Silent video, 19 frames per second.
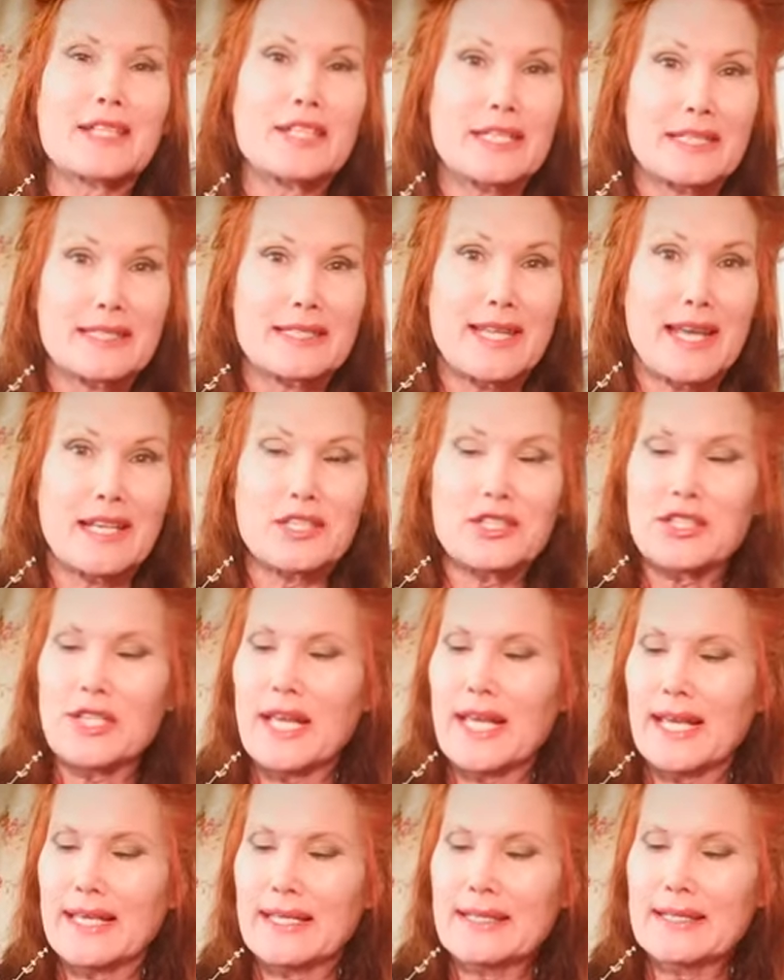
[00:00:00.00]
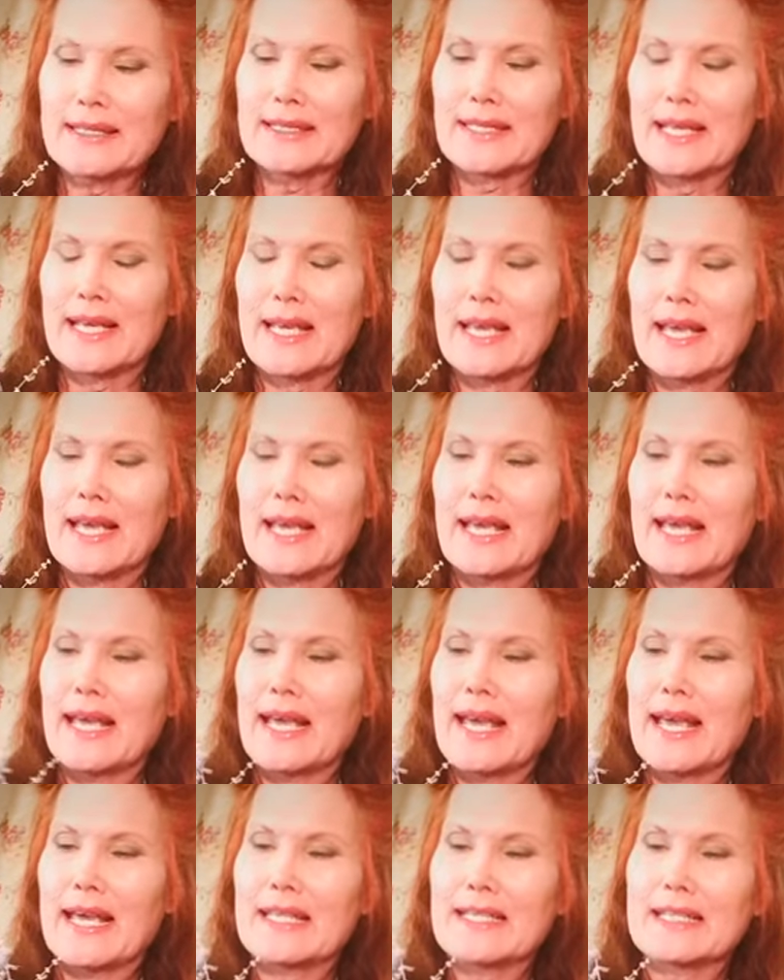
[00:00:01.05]
sachets,
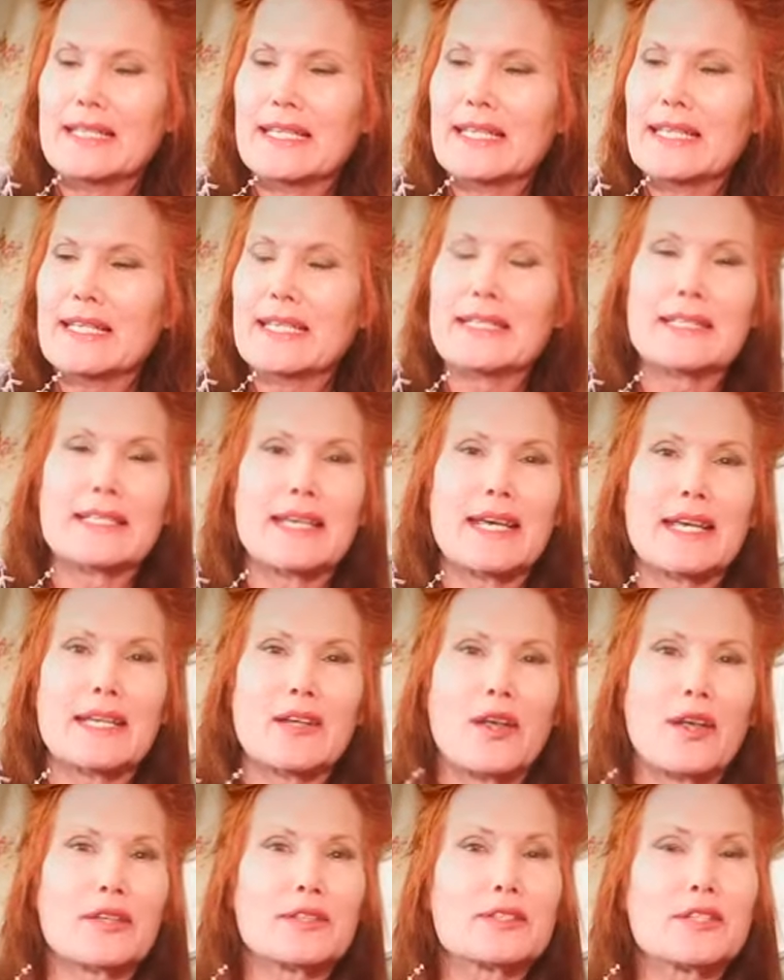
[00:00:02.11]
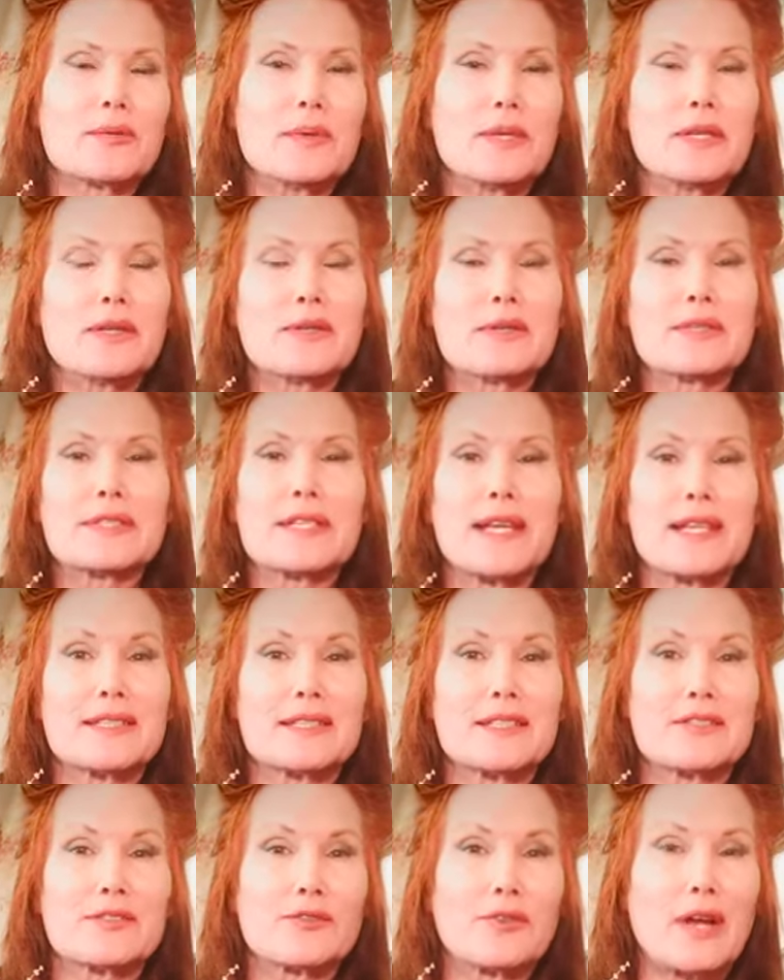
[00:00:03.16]
and it can also be used as a
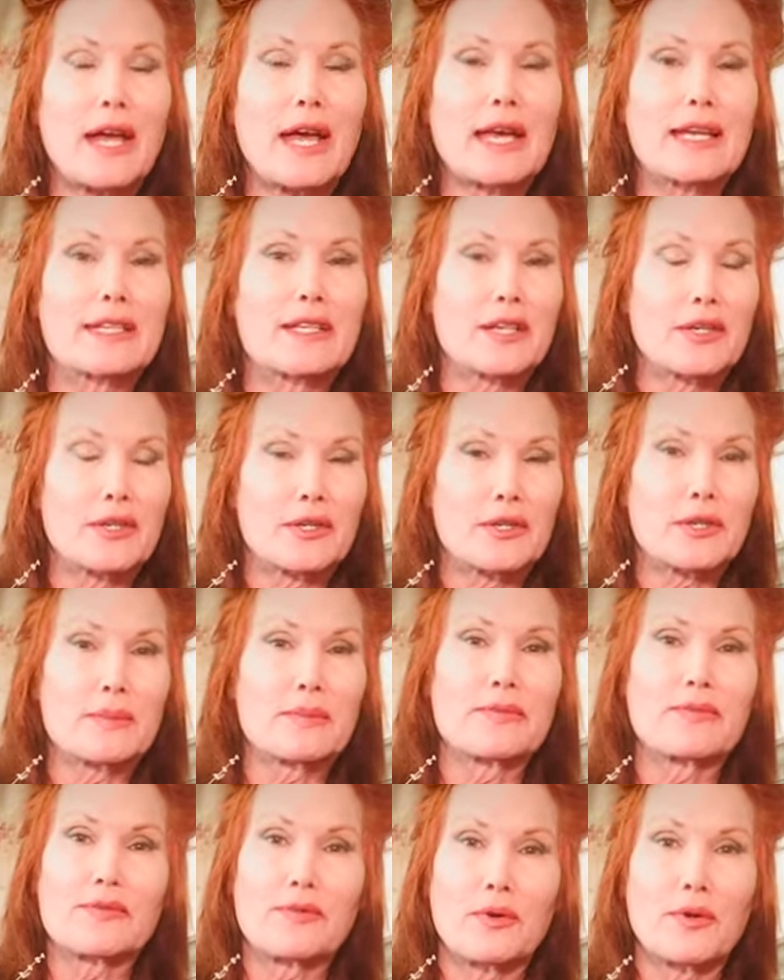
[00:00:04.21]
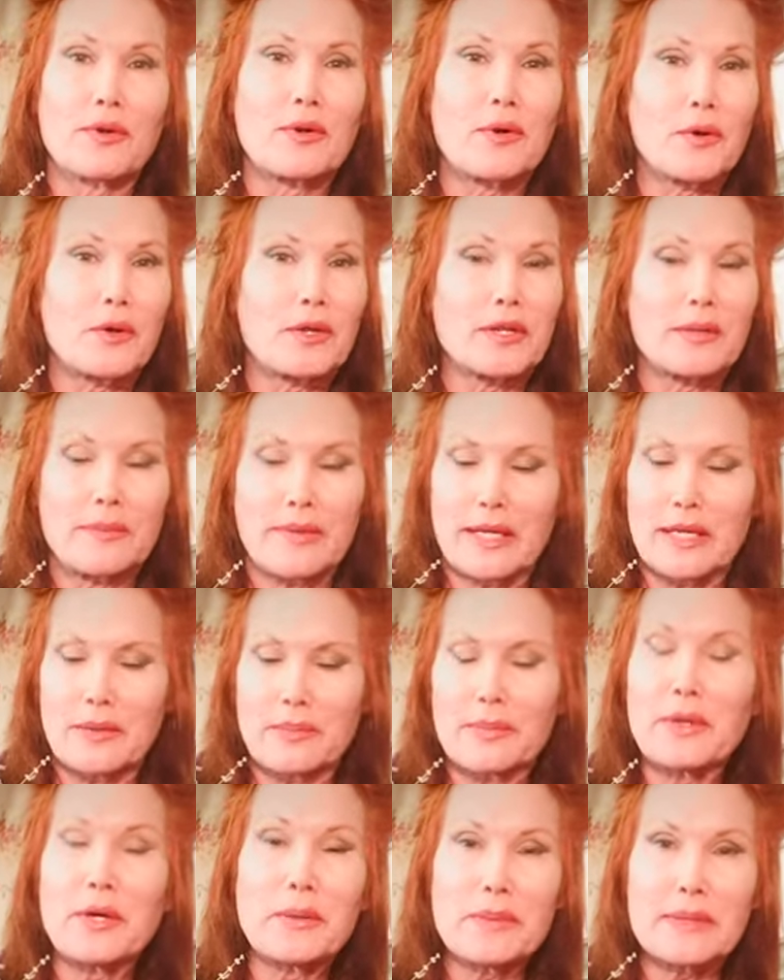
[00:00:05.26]
dried herb for ornamental
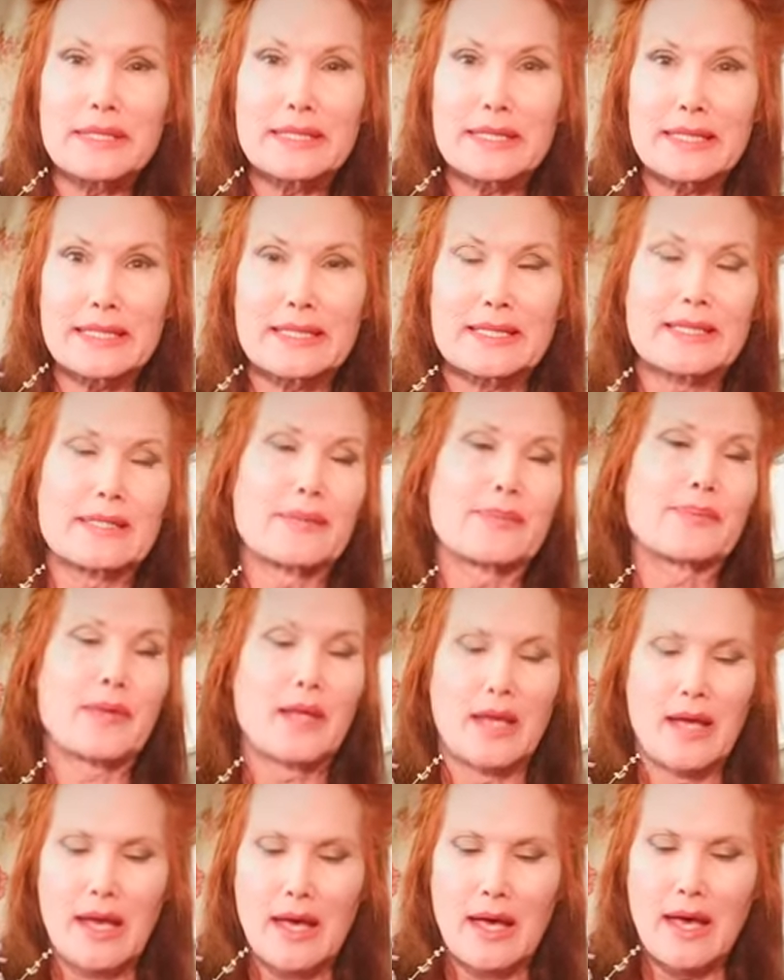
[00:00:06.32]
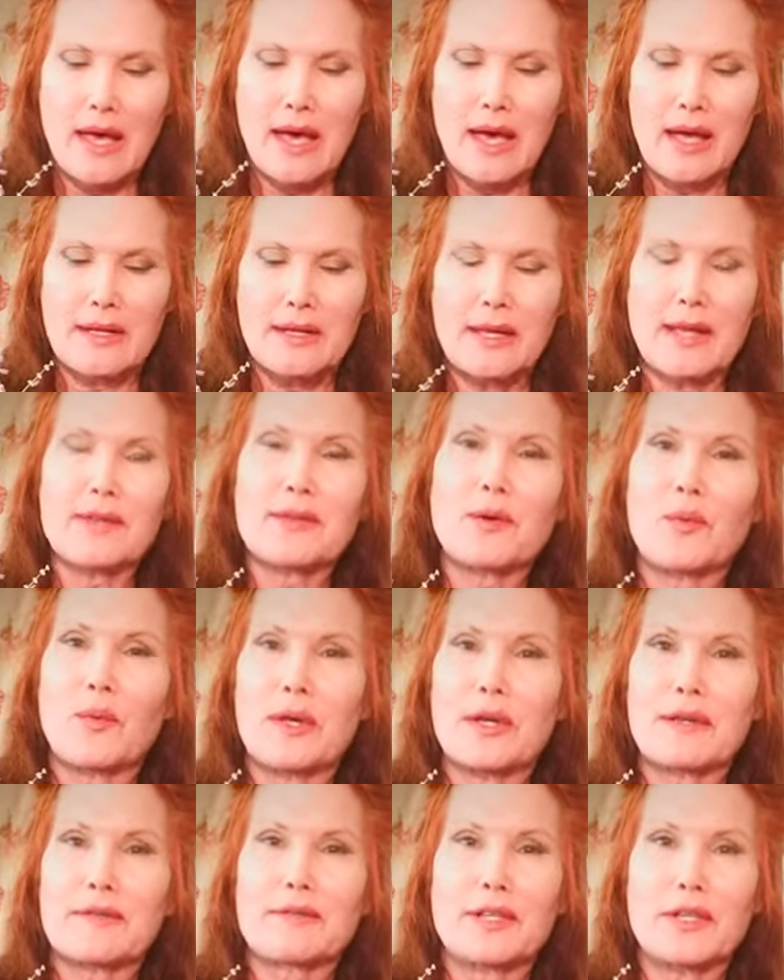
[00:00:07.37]
purposes. Another one
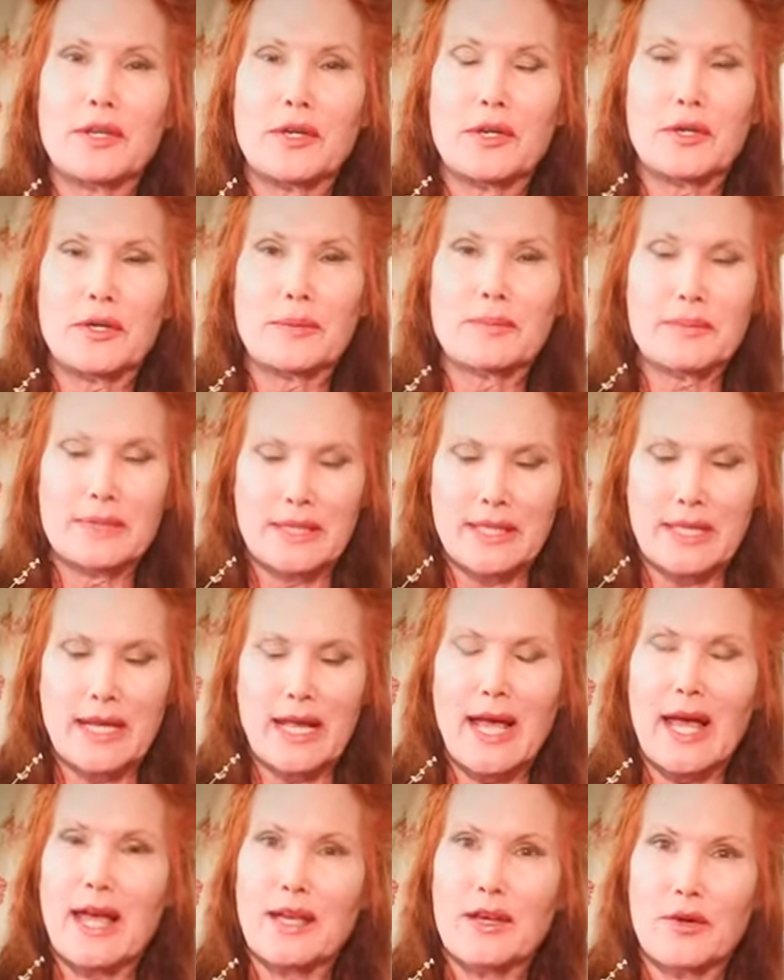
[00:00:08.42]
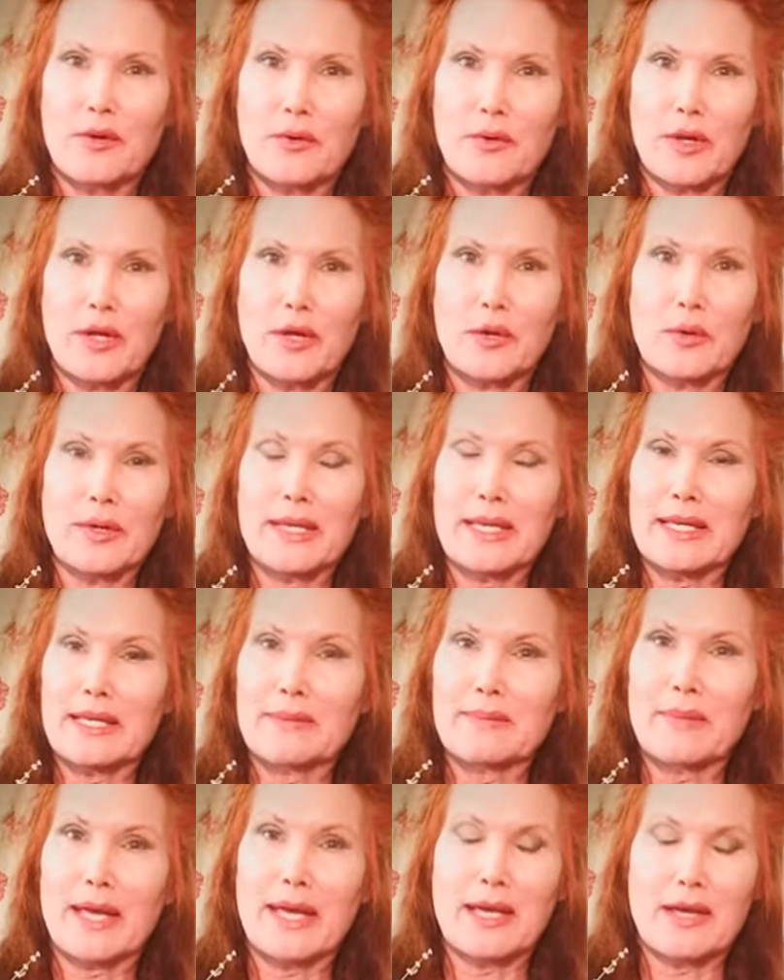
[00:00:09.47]
of the herbs that I grow in
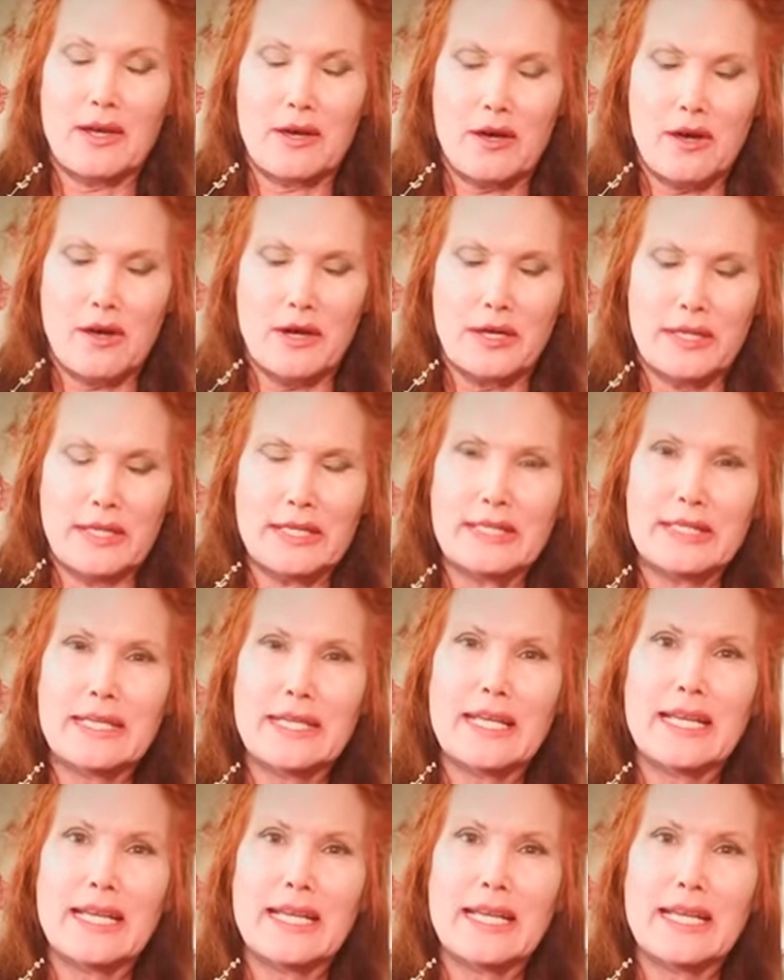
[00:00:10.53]
my garden